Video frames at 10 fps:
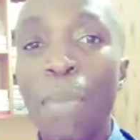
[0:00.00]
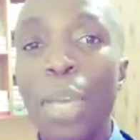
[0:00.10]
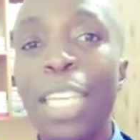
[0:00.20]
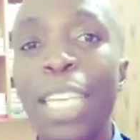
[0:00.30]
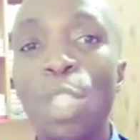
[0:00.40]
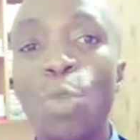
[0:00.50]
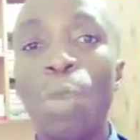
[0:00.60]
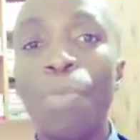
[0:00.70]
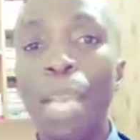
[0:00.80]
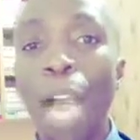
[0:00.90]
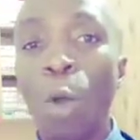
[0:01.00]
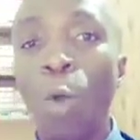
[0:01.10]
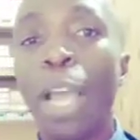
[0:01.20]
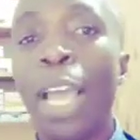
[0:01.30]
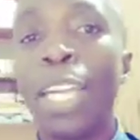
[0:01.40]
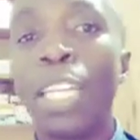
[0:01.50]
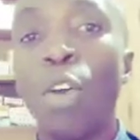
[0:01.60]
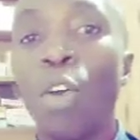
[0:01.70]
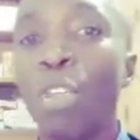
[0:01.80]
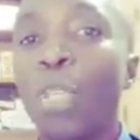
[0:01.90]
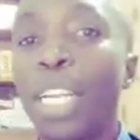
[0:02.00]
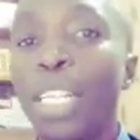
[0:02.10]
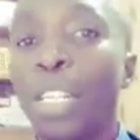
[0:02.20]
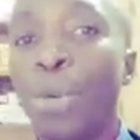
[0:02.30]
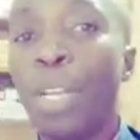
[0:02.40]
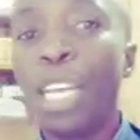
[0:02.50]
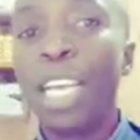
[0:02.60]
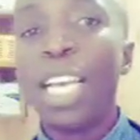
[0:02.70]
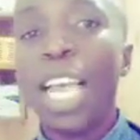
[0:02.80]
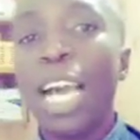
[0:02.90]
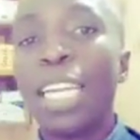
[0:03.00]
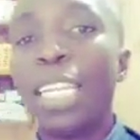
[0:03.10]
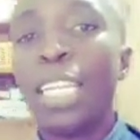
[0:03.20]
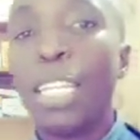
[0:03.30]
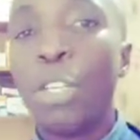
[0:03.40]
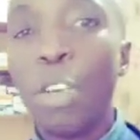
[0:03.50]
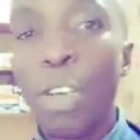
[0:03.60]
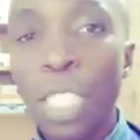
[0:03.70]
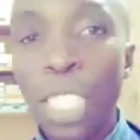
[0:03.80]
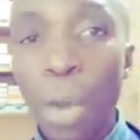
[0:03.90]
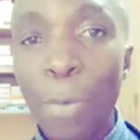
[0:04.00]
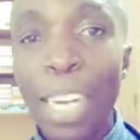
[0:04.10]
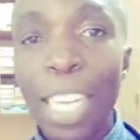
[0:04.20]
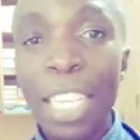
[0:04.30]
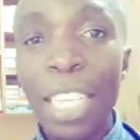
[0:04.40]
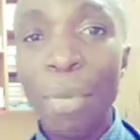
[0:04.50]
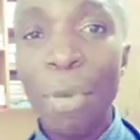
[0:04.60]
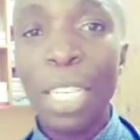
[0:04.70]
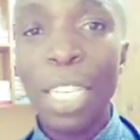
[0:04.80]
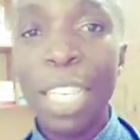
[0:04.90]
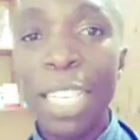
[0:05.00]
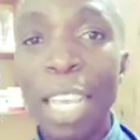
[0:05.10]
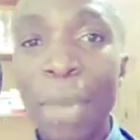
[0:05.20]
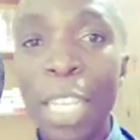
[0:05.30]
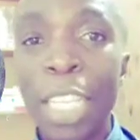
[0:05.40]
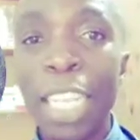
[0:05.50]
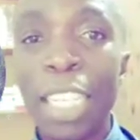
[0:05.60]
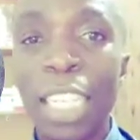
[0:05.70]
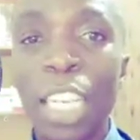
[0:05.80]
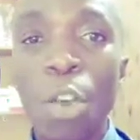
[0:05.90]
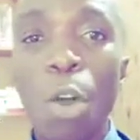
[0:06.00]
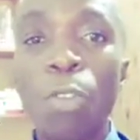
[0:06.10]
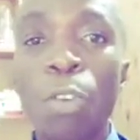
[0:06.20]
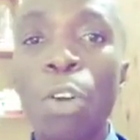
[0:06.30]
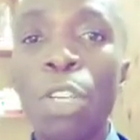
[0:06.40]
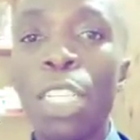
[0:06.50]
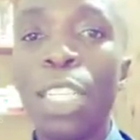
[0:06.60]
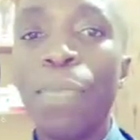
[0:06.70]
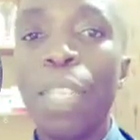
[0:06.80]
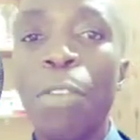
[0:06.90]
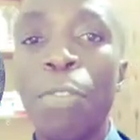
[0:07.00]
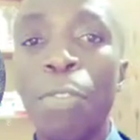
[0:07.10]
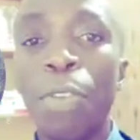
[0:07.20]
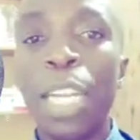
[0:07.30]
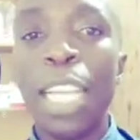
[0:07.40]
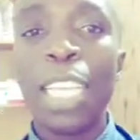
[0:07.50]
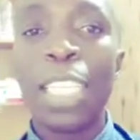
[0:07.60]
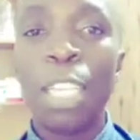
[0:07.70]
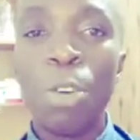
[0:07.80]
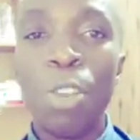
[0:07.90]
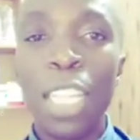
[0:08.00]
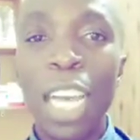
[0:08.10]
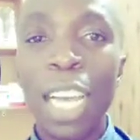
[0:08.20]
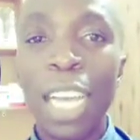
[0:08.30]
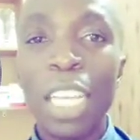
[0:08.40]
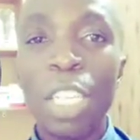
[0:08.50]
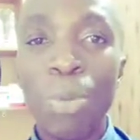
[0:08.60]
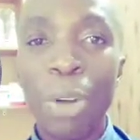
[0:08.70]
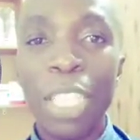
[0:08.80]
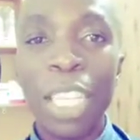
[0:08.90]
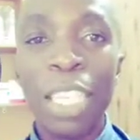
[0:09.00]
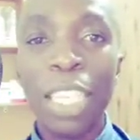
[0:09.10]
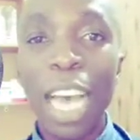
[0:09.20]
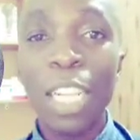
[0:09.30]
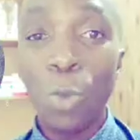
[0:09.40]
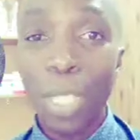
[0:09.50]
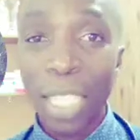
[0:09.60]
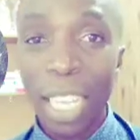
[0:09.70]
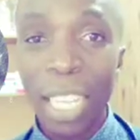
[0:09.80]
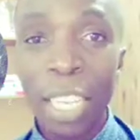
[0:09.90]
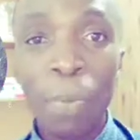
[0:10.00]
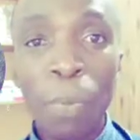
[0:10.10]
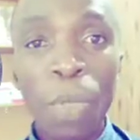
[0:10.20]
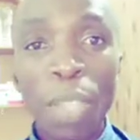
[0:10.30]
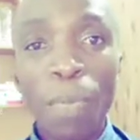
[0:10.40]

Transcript: images will be acquired onto the screen, and your doctor will interpret these images. Of course, if the gestational sac is present, as we said,